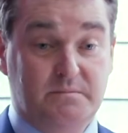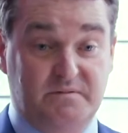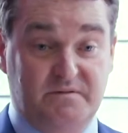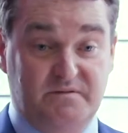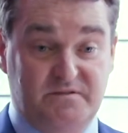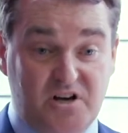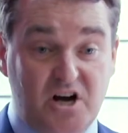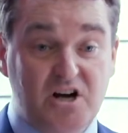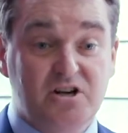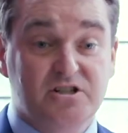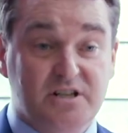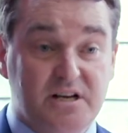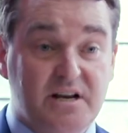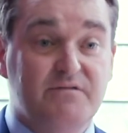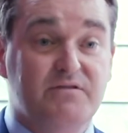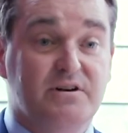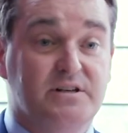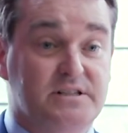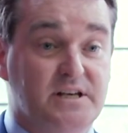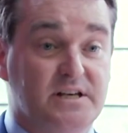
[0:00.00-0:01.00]
certain
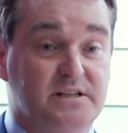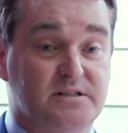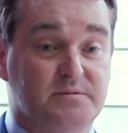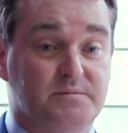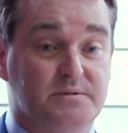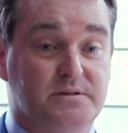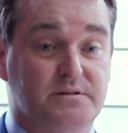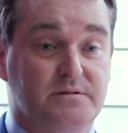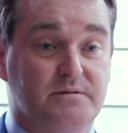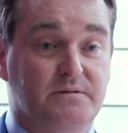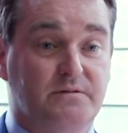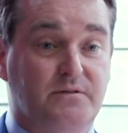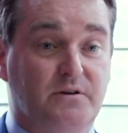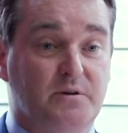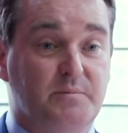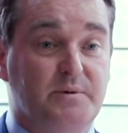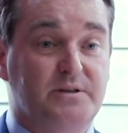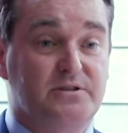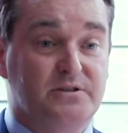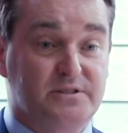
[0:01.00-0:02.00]
delivery systems
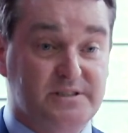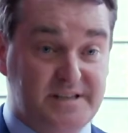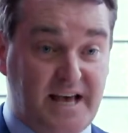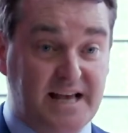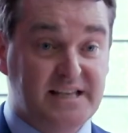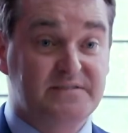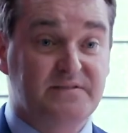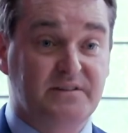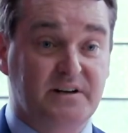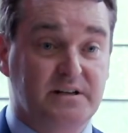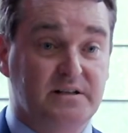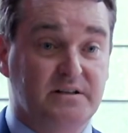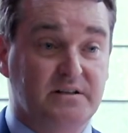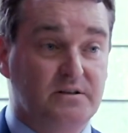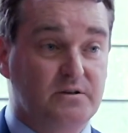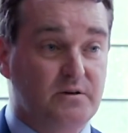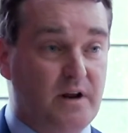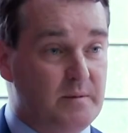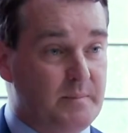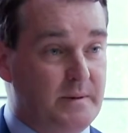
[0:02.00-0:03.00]
for them to be successful
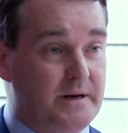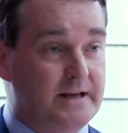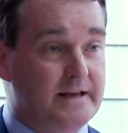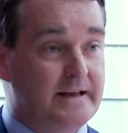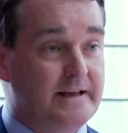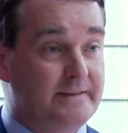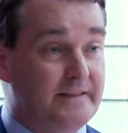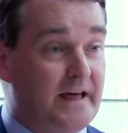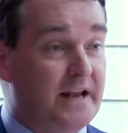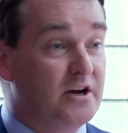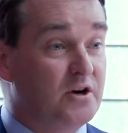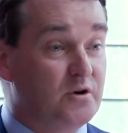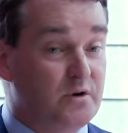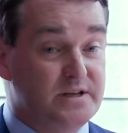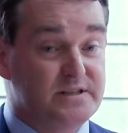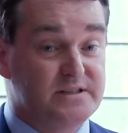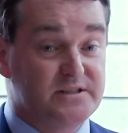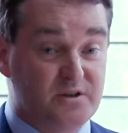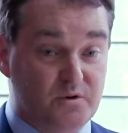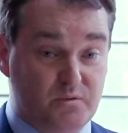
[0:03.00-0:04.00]
and credibility, that
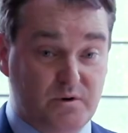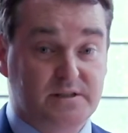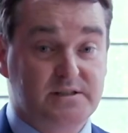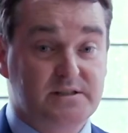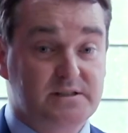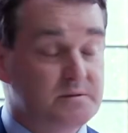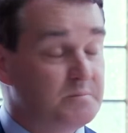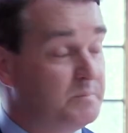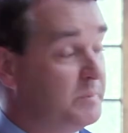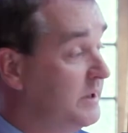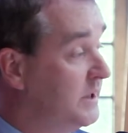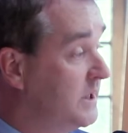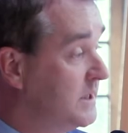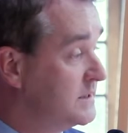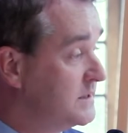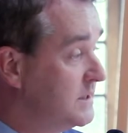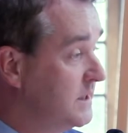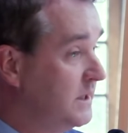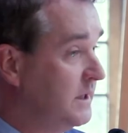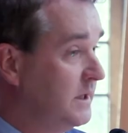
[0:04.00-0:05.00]
increases the risks,
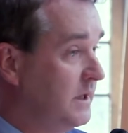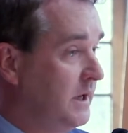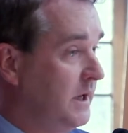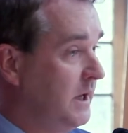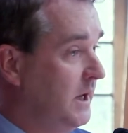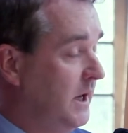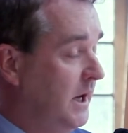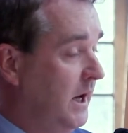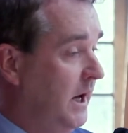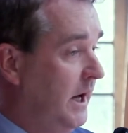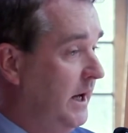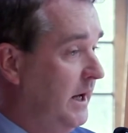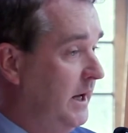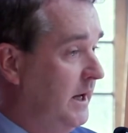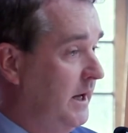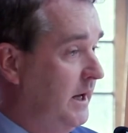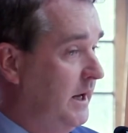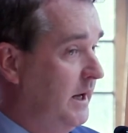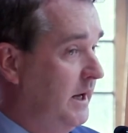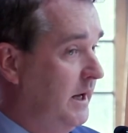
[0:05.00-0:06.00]
because
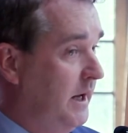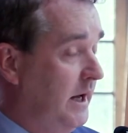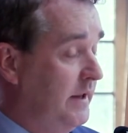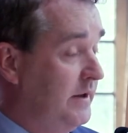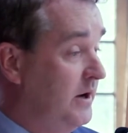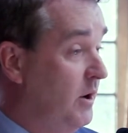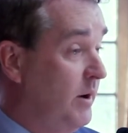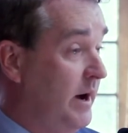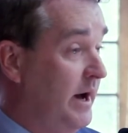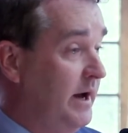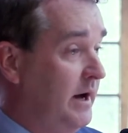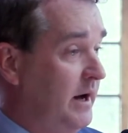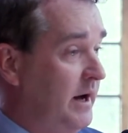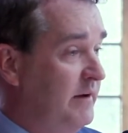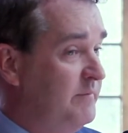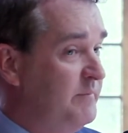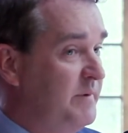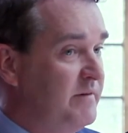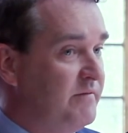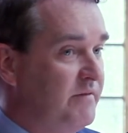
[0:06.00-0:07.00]

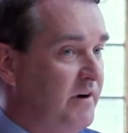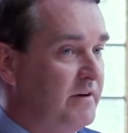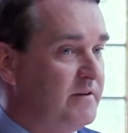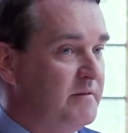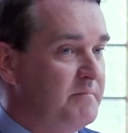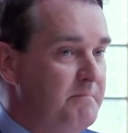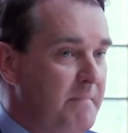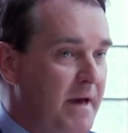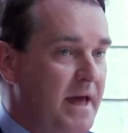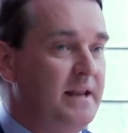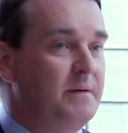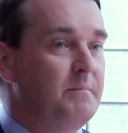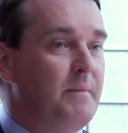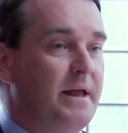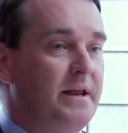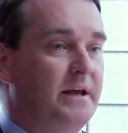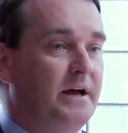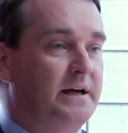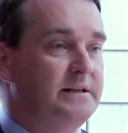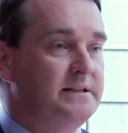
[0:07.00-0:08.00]
I've been involved in many,
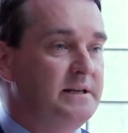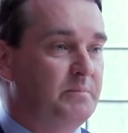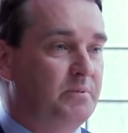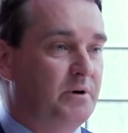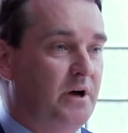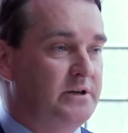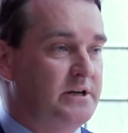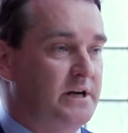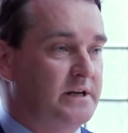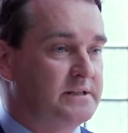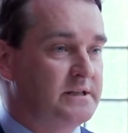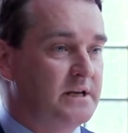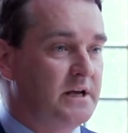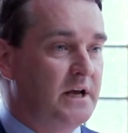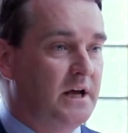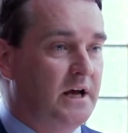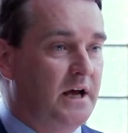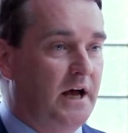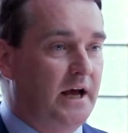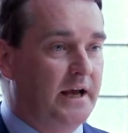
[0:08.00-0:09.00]
many IT projects.
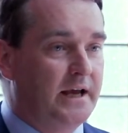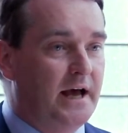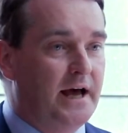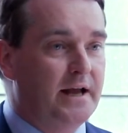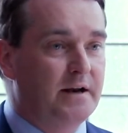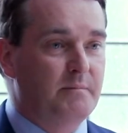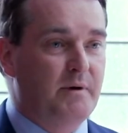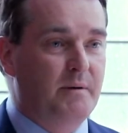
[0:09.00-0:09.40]
I can't